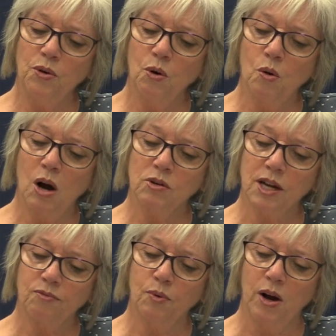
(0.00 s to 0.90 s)
know how
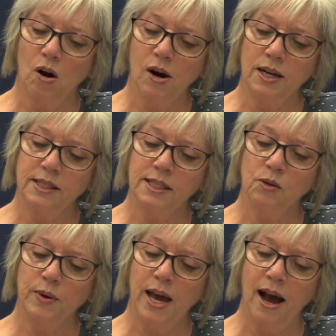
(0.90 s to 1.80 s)
tough we are
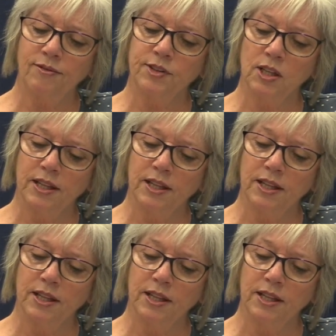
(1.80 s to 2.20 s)
until we have to